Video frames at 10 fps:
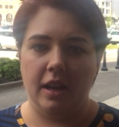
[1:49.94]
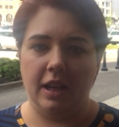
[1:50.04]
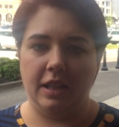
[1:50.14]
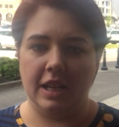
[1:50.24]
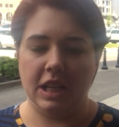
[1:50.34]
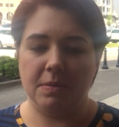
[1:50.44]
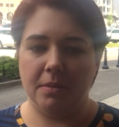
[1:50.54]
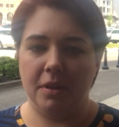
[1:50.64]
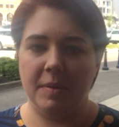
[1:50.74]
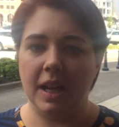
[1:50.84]
In a
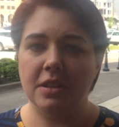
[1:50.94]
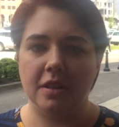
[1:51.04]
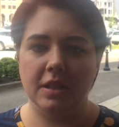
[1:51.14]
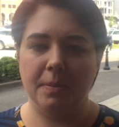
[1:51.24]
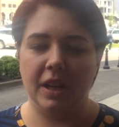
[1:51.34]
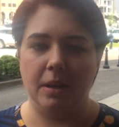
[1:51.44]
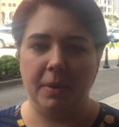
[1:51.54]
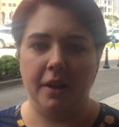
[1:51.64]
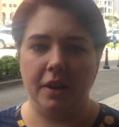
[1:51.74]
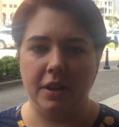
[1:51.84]
desperate moment, I turned to Planned
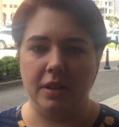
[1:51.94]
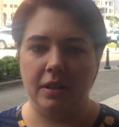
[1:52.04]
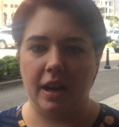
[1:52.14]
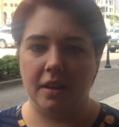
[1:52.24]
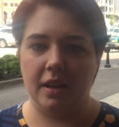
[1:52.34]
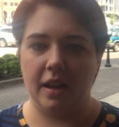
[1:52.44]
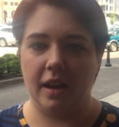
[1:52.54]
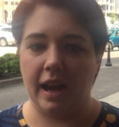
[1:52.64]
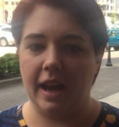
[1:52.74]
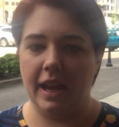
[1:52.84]
Parenthood.
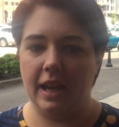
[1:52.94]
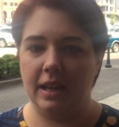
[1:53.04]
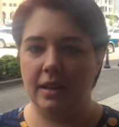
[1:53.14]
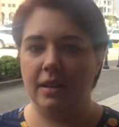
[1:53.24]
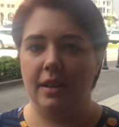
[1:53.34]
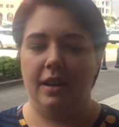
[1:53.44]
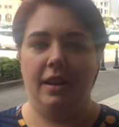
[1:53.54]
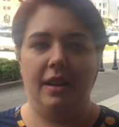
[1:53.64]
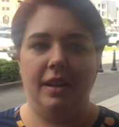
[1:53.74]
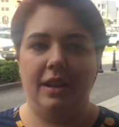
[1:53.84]
I had
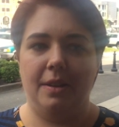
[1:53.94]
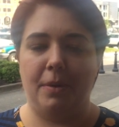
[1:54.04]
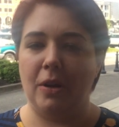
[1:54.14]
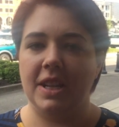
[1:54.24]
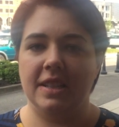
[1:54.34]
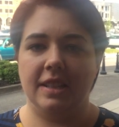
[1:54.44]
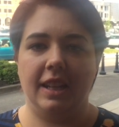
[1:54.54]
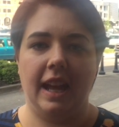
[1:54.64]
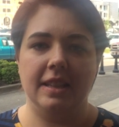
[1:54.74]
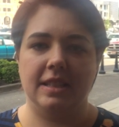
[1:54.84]
protested
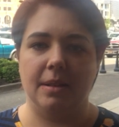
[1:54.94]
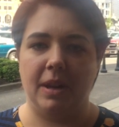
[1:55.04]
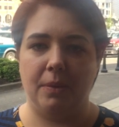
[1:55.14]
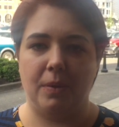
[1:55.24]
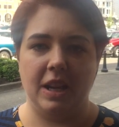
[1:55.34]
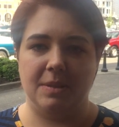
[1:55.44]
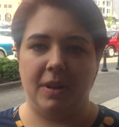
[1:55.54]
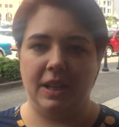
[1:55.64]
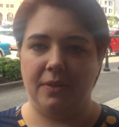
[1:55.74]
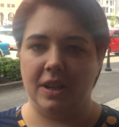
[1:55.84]
against them. I raised
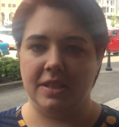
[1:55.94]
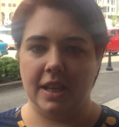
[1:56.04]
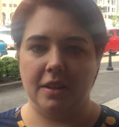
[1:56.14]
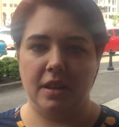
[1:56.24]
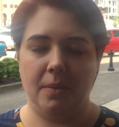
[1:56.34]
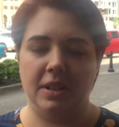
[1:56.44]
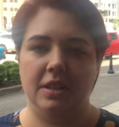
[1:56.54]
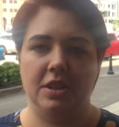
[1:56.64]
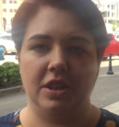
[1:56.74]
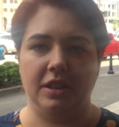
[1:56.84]
money for a center that
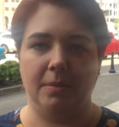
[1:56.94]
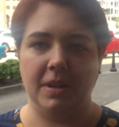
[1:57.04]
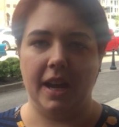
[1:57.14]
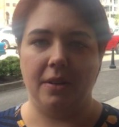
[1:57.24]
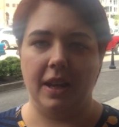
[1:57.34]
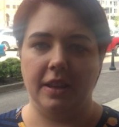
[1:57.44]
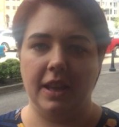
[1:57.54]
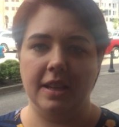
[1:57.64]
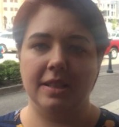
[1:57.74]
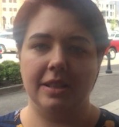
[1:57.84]
wanted to shut them down,
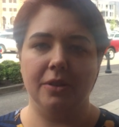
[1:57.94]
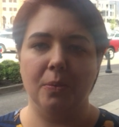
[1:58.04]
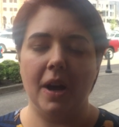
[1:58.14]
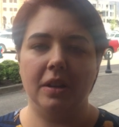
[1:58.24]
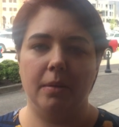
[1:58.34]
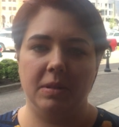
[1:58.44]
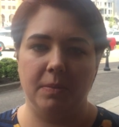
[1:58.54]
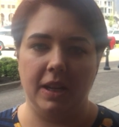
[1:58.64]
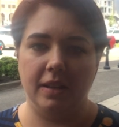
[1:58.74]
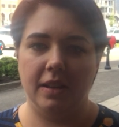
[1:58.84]
and they still welcomed
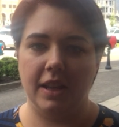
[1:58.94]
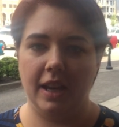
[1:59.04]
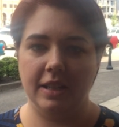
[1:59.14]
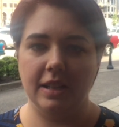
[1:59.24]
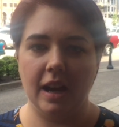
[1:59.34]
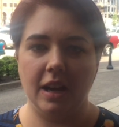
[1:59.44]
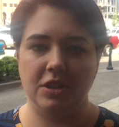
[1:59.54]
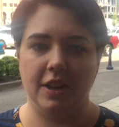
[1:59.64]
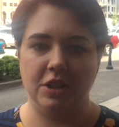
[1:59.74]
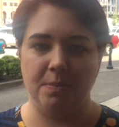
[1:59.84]
me. They did
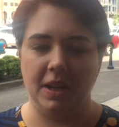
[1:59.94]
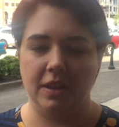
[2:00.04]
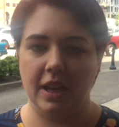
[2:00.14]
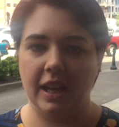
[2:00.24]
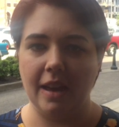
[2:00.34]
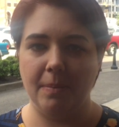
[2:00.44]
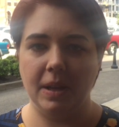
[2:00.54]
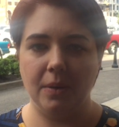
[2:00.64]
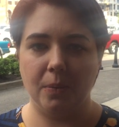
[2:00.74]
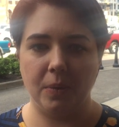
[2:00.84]
not judge me. They gave
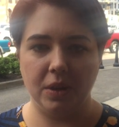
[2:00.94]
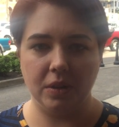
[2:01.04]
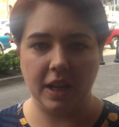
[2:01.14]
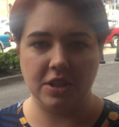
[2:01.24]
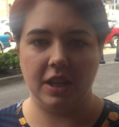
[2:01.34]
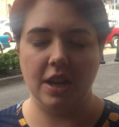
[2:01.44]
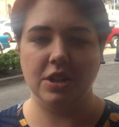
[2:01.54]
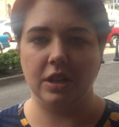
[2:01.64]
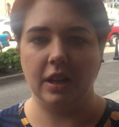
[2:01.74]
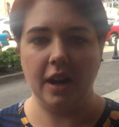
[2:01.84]
me real
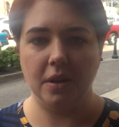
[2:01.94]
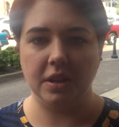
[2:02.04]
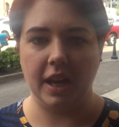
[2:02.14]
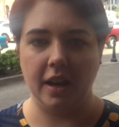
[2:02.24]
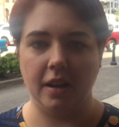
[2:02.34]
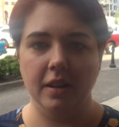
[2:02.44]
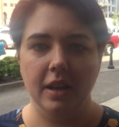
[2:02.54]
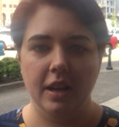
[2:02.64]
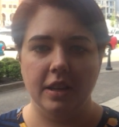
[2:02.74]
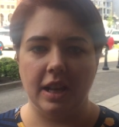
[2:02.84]
education and health care.
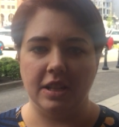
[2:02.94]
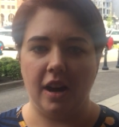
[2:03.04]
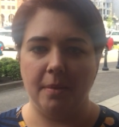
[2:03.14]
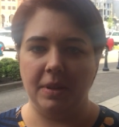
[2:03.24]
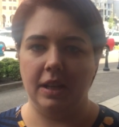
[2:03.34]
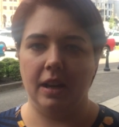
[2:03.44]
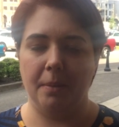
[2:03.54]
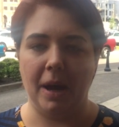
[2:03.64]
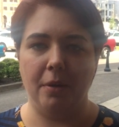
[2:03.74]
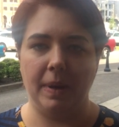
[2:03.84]
They taught me
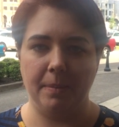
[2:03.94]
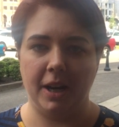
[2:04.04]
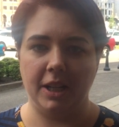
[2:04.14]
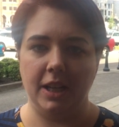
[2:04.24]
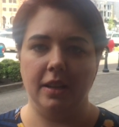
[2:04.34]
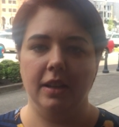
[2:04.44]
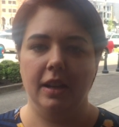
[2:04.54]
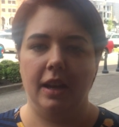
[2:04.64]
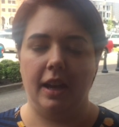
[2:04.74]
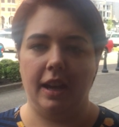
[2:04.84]
about my body
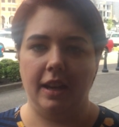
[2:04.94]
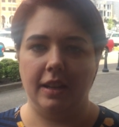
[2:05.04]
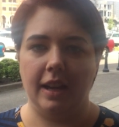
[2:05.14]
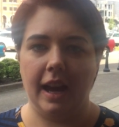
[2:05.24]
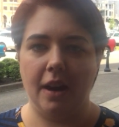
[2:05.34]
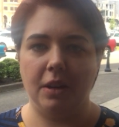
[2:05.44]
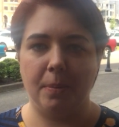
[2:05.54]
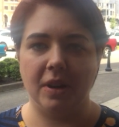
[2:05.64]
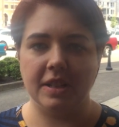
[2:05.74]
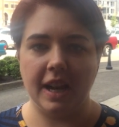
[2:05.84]
and how
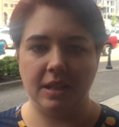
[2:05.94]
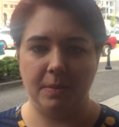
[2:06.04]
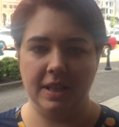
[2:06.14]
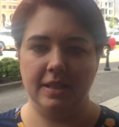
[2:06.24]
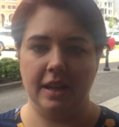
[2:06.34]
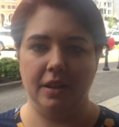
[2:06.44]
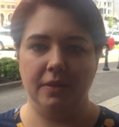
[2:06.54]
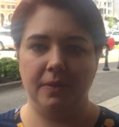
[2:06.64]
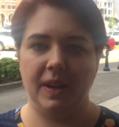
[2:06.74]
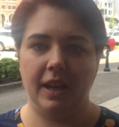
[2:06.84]
to protect
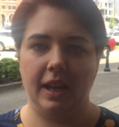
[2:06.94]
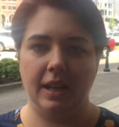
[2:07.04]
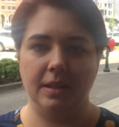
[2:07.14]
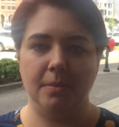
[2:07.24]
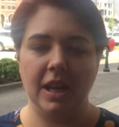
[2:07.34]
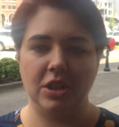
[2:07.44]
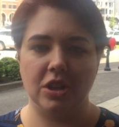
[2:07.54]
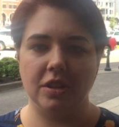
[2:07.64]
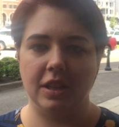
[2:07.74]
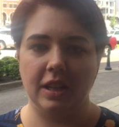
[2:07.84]
myself and make
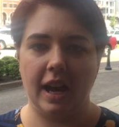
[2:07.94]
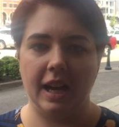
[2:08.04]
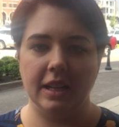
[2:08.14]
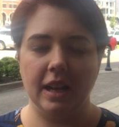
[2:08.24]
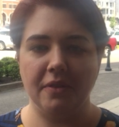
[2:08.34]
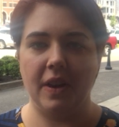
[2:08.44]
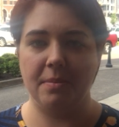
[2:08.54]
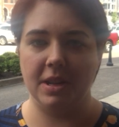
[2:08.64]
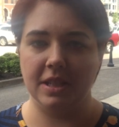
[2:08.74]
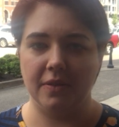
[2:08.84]
sure that I did not
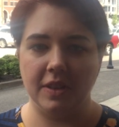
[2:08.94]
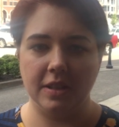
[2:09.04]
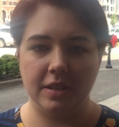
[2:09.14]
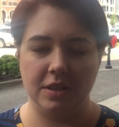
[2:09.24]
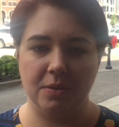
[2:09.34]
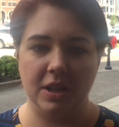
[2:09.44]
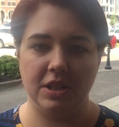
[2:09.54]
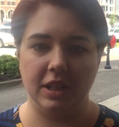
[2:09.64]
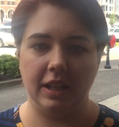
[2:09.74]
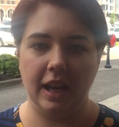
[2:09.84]
find myself in this
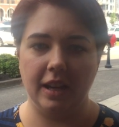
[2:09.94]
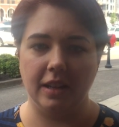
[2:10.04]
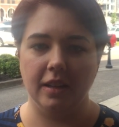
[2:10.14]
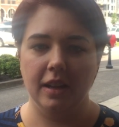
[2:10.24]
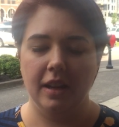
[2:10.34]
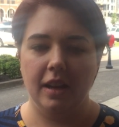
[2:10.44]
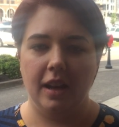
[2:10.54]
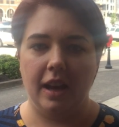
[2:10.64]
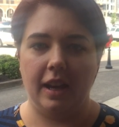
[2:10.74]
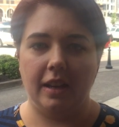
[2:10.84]
situation again.
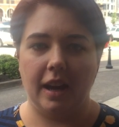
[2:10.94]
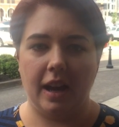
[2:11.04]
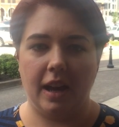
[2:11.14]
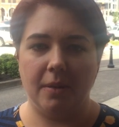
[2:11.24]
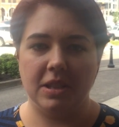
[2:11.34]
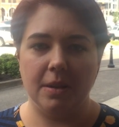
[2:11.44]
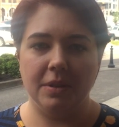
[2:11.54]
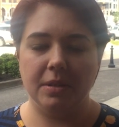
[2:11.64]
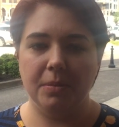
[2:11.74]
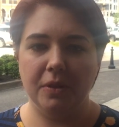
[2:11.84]
And I was
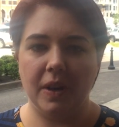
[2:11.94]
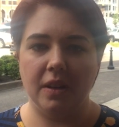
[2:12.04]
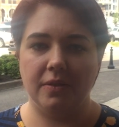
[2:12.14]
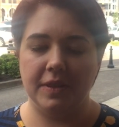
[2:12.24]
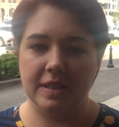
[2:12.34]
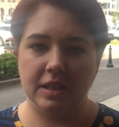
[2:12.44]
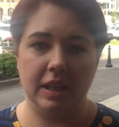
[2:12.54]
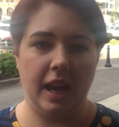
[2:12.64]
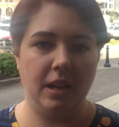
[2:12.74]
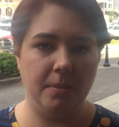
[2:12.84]
able to move on
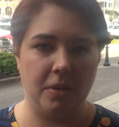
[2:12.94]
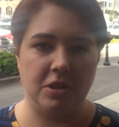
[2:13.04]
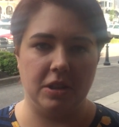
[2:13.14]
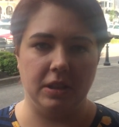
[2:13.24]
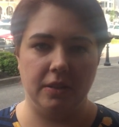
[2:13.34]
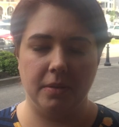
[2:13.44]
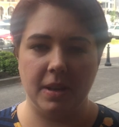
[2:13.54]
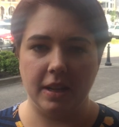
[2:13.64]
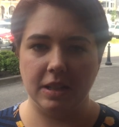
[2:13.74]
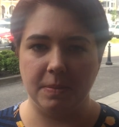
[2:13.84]
physically and emotionally
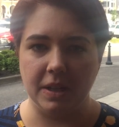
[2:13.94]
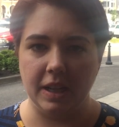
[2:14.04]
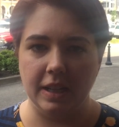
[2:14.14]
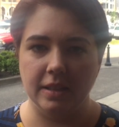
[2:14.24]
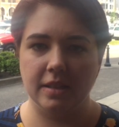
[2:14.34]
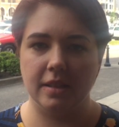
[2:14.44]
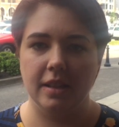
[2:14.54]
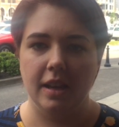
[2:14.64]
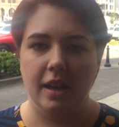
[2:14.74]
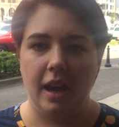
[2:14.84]
from that
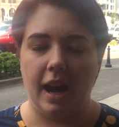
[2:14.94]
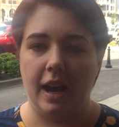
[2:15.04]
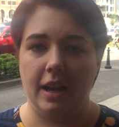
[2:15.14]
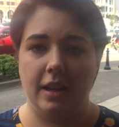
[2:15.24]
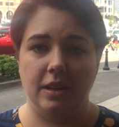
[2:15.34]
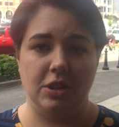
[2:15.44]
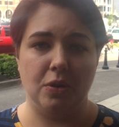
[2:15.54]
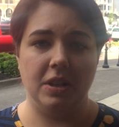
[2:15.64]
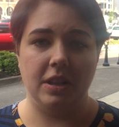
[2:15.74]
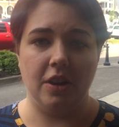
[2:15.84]
experience. I
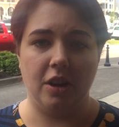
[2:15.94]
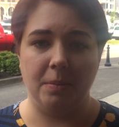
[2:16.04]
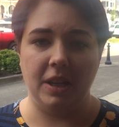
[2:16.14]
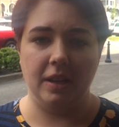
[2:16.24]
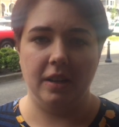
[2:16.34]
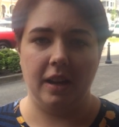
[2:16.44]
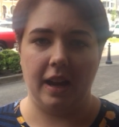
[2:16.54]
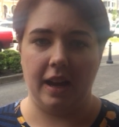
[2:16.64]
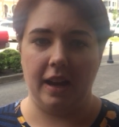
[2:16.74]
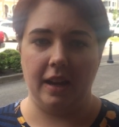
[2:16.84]
joined the Army,
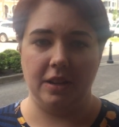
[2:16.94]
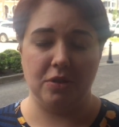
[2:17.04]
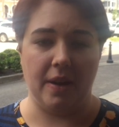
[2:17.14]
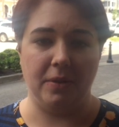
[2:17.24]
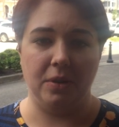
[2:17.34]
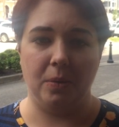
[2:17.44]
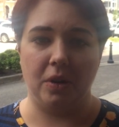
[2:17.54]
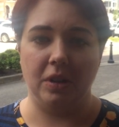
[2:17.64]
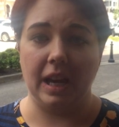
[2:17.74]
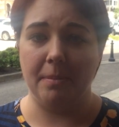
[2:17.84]
I traveled the
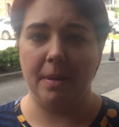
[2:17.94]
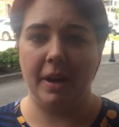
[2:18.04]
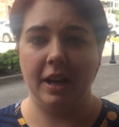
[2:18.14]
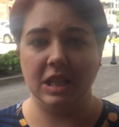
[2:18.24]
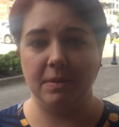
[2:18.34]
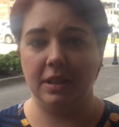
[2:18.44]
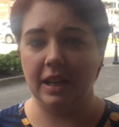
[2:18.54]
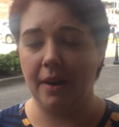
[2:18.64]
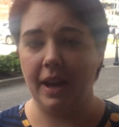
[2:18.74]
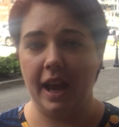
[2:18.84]
world, I met my husband,
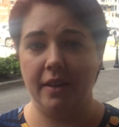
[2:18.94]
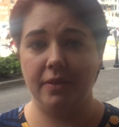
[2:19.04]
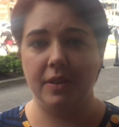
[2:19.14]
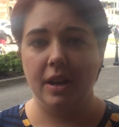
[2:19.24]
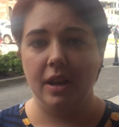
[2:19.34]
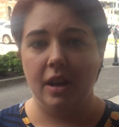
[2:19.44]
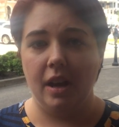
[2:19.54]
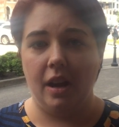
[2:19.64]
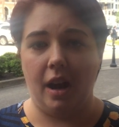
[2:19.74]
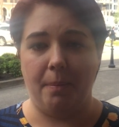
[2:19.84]
and now I
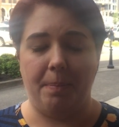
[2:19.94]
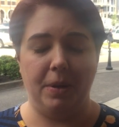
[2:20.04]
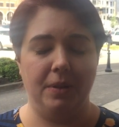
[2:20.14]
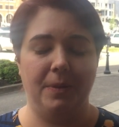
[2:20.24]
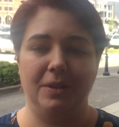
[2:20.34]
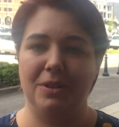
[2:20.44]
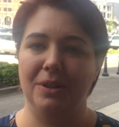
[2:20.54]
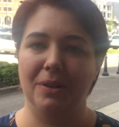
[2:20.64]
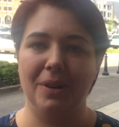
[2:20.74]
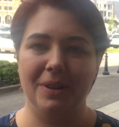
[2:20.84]
have a beautiful
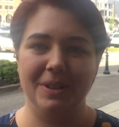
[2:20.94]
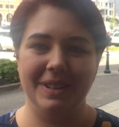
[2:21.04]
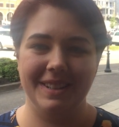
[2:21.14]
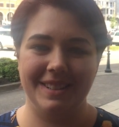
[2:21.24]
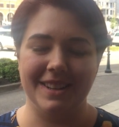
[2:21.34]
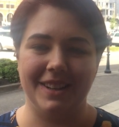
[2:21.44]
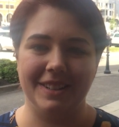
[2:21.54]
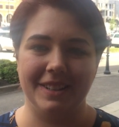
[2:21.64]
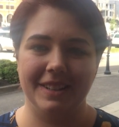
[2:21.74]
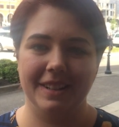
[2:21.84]
2-year-old
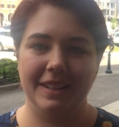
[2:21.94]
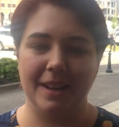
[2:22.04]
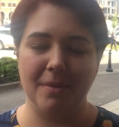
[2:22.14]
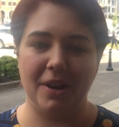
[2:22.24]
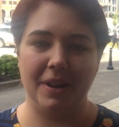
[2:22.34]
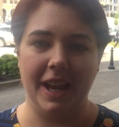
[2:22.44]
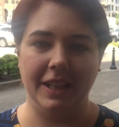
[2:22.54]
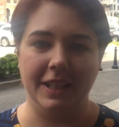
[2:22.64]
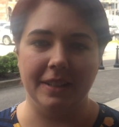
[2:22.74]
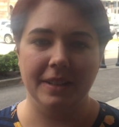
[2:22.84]
daughter named
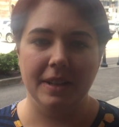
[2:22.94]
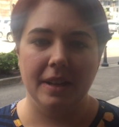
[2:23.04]
Ariella.